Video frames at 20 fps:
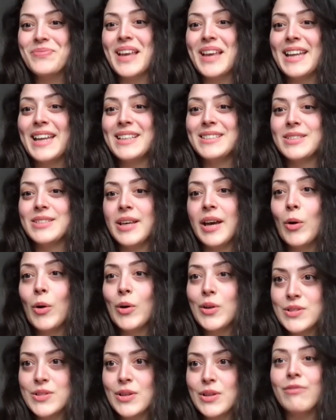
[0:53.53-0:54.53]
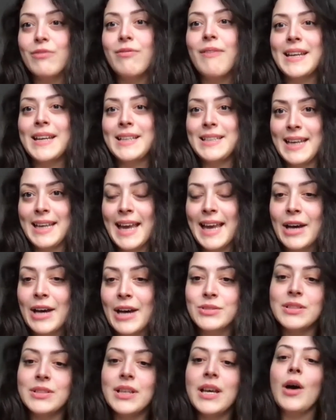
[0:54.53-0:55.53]
And also finding
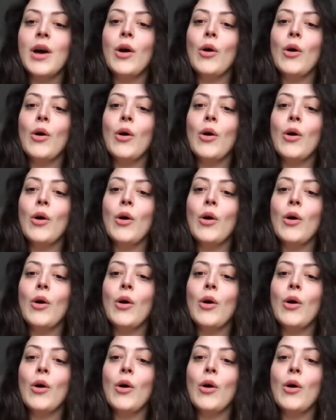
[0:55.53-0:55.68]
out,